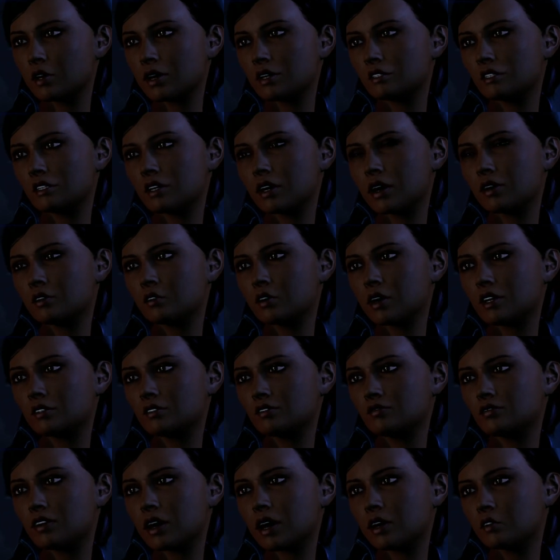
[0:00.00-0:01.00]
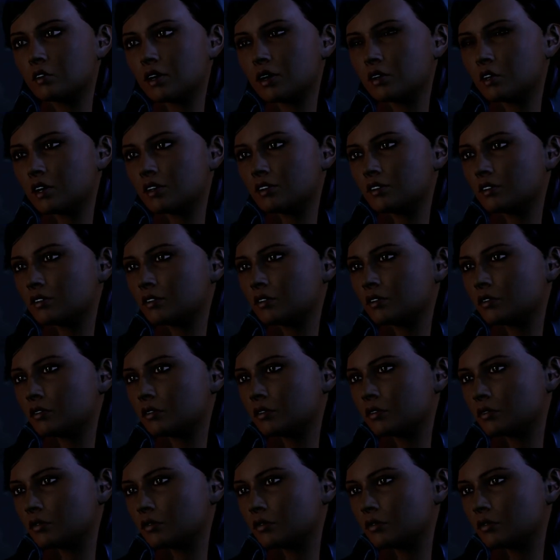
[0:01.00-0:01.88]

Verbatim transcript: intelligence make requests?